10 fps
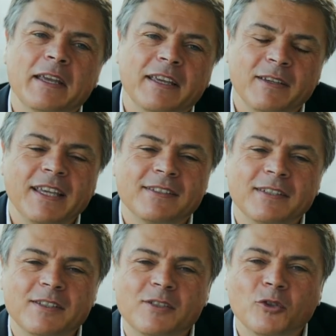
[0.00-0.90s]
yes,
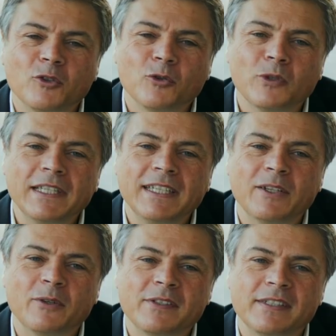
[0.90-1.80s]
it's not
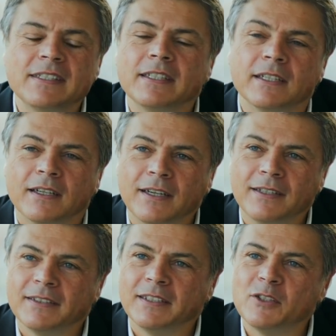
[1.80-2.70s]
only a city
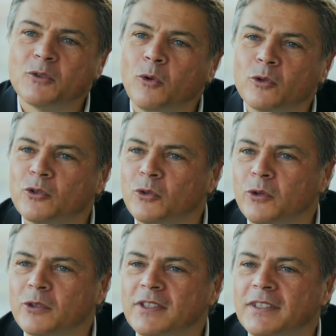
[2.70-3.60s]
car, it's
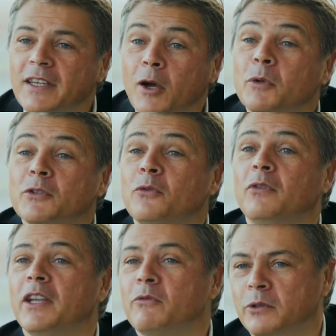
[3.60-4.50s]
also a city car with a
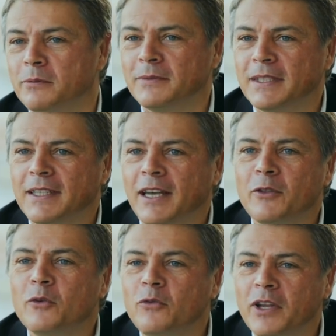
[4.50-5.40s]
flavor. Hmm.
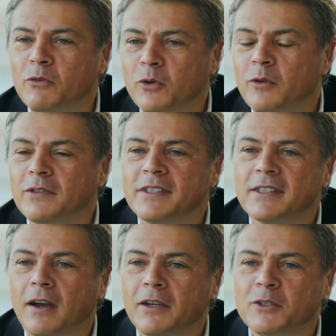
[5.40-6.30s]
And the flavor of this
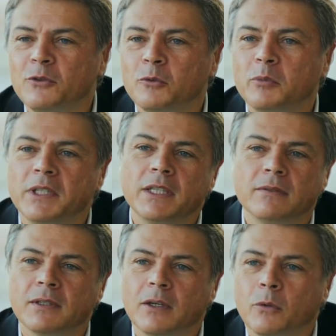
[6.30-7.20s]
car is to be
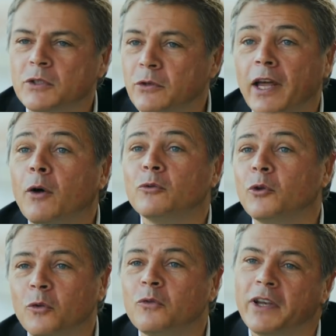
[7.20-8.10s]
with an
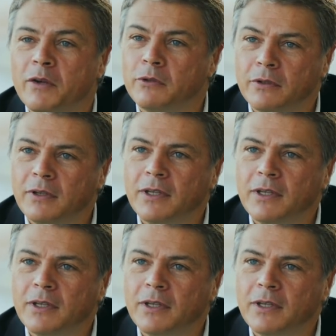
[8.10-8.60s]
outdoor flavor.